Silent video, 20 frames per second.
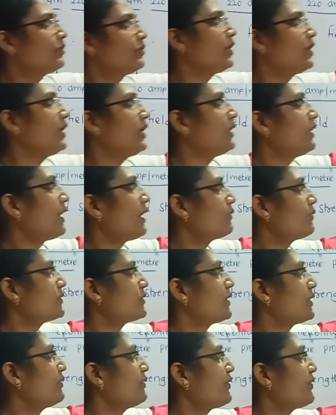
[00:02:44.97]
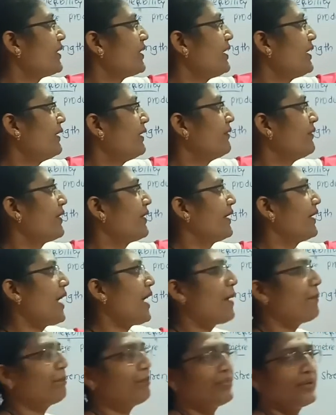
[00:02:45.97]
3300
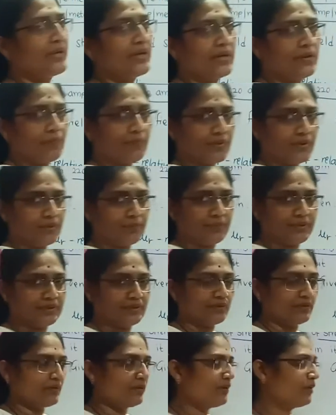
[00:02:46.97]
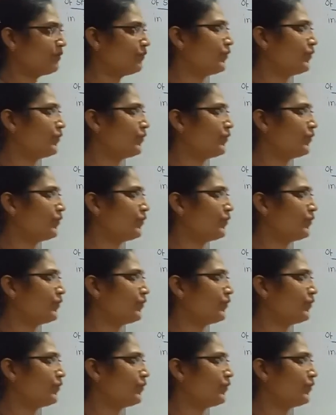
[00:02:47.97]
ampere per meter.